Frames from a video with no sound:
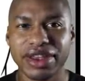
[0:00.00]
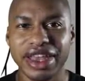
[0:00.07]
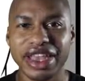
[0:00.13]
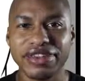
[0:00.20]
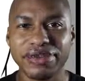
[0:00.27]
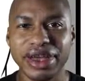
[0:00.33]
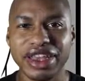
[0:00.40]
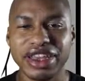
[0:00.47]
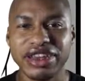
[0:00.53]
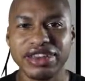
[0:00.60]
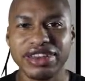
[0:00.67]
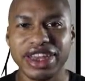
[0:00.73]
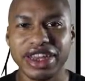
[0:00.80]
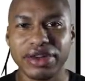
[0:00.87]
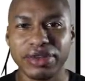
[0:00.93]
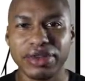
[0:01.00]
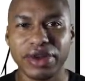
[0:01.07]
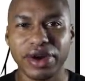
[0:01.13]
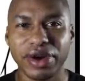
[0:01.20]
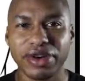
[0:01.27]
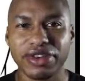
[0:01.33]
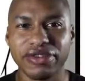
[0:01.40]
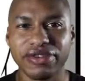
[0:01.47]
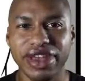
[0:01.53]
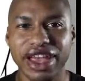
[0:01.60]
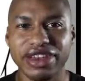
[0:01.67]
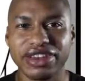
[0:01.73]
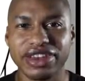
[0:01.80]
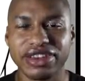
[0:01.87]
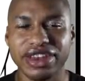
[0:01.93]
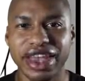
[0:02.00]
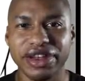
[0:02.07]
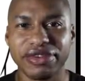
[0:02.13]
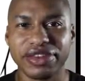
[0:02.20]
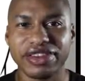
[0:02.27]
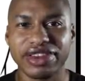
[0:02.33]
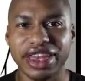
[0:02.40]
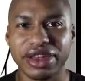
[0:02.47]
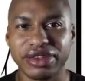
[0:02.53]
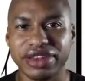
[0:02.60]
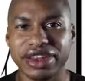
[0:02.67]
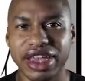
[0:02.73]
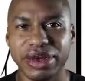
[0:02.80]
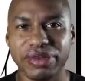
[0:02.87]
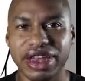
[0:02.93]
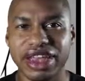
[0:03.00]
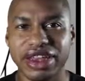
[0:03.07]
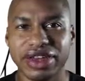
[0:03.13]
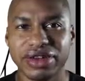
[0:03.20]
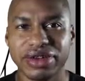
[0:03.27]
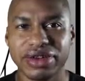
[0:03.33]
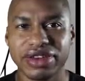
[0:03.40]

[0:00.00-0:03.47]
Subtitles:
As we can see, all the fractions have the same denominator.